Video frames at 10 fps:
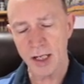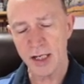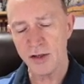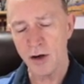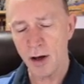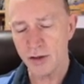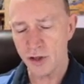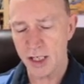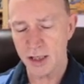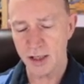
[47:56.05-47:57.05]
is not
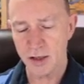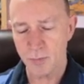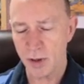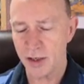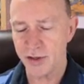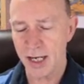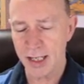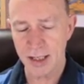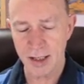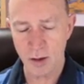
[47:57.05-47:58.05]
Jesus plus
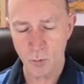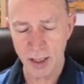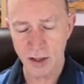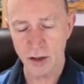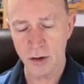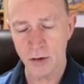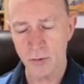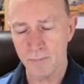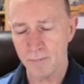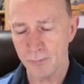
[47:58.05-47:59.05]
anything we
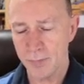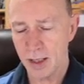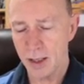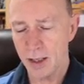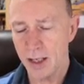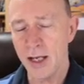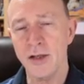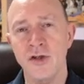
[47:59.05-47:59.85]
do, it's